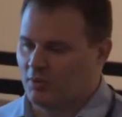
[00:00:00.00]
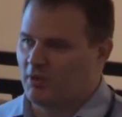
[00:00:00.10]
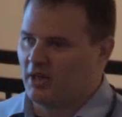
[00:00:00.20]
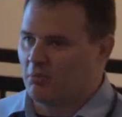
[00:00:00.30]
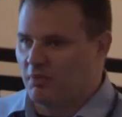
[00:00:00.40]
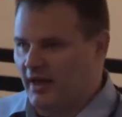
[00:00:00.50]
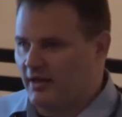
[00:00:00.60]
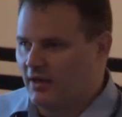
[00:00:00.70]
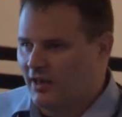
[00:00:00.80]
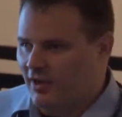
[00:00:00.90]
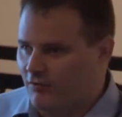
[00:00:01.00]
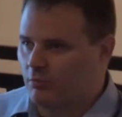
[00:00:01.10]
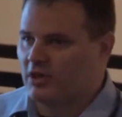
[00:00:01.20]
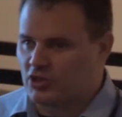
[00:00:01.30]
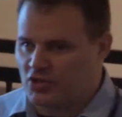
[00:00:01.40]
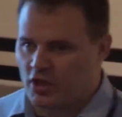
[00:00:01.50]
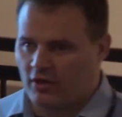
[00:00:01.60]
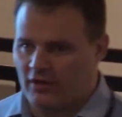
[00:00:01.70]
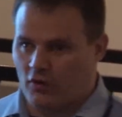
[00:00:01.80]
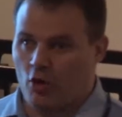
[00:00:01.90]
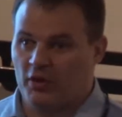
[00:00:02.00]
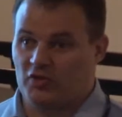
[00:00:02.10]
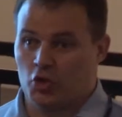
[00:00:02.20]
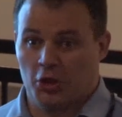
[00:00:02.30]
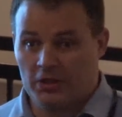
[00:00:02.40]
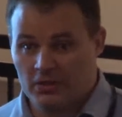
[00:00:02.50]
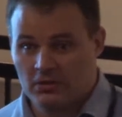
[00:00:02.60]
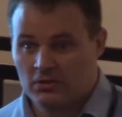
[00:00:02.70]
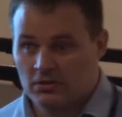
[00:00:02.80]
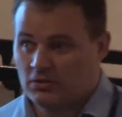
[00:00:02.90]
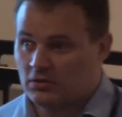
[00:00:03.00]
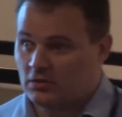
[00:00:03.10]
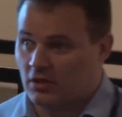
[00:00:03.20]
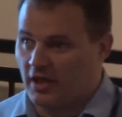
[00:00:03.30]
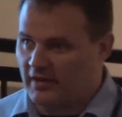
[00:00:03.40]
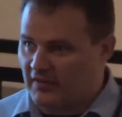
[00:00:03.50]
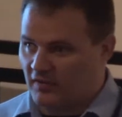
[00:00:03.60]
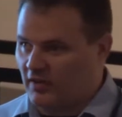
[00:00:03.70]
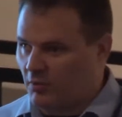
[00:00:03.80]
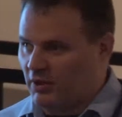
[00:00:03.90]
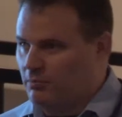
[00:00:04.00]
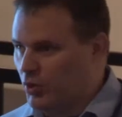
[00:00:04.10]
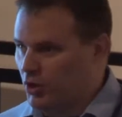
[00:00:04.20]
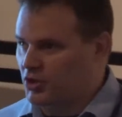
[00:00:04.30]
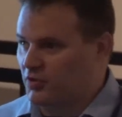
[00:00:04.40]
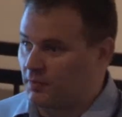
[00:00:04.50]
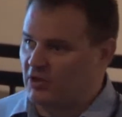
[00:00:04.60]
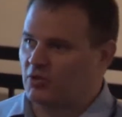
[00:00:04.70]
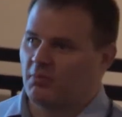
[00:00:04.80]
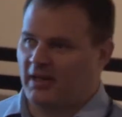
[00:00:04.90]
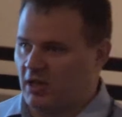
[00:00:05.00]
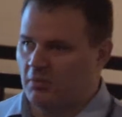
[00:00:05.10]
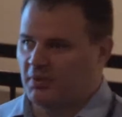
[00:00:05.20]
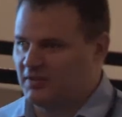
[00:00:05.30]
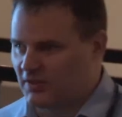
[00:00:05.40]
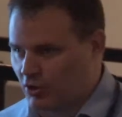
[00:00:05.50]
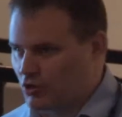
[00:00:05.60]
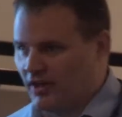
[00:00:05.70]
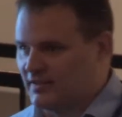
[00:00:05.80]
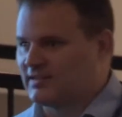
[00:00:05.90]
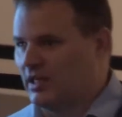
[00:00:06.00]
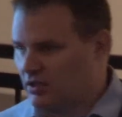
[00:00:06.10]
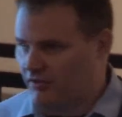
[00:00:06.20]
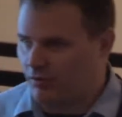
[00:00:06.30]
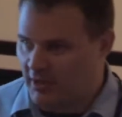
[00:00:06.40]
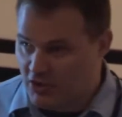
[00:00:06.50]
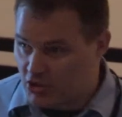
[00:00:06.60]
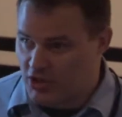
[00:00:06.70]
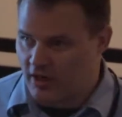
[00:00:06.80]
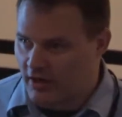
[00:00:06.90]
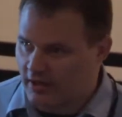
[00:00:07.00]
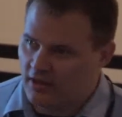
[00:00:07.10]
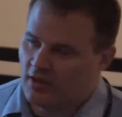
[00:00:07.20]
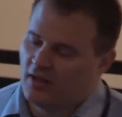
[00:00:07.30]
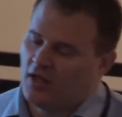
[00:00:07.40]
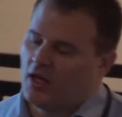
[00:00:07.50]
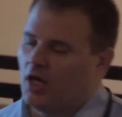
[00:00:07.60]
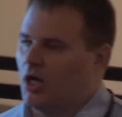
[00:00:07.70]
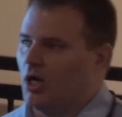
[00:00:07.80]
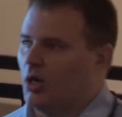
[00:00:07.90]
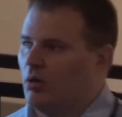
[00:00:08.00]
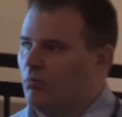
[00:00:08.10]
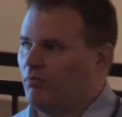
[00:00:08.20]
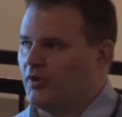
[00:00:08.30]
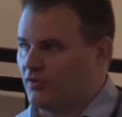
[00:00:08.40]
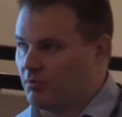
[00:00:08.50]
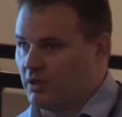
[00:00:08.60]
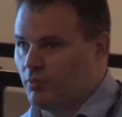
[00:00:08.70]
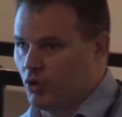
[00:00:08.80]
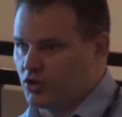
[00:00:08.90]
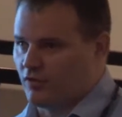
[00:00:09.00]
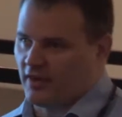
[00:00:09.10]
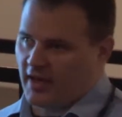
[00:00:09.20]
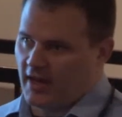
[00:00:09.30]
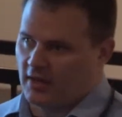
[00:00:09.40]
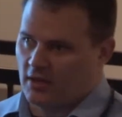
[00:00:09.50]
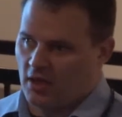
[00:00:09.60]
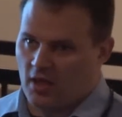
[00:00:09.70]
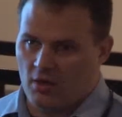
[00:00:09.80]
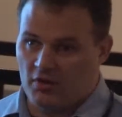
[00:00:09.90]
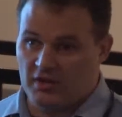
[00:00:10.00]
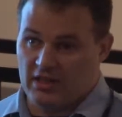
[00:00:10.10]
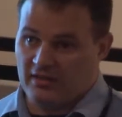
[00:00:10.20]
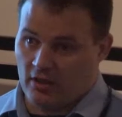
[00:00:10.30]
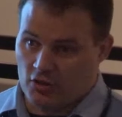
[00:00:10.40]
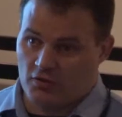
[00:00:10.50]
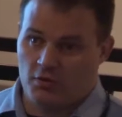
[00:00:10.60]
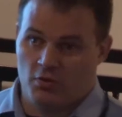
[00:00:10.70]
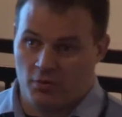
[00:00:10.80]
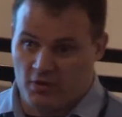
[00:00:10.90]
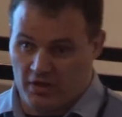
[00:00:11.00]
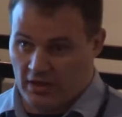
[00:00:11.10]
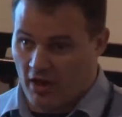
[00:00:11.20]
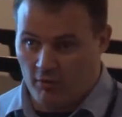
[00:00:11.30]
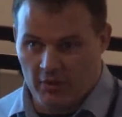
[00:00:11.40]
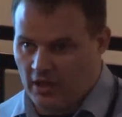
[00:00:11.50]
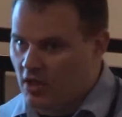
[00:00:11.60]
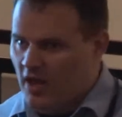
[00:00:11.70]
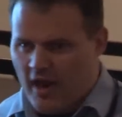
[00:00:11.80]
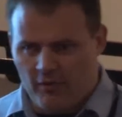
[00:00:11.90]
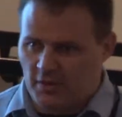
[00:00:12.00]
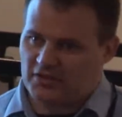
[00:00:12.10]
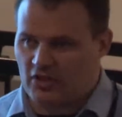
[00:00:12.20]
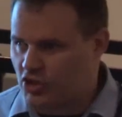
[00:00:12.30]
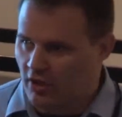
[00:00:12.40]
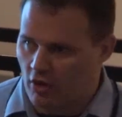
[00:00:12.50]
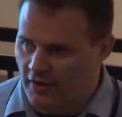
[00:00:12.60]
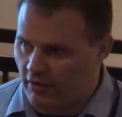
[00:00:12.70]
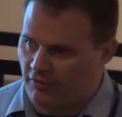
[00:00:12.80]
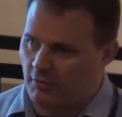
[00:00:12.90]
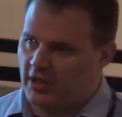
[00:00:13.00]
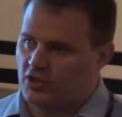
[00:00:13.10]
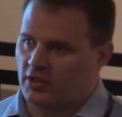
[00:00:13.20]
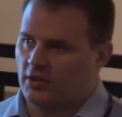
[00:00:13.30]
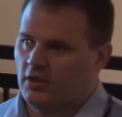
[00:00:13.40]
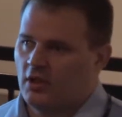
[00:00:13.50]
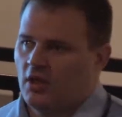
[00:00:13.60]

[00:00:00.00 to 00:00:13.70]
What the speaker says: in a minute, that information sharing is always good, right? That's a big push, especially by companies that are trying to sell information sharing. There's a big push for that within the intelligence community, within the government. Everybody's got to share all their information.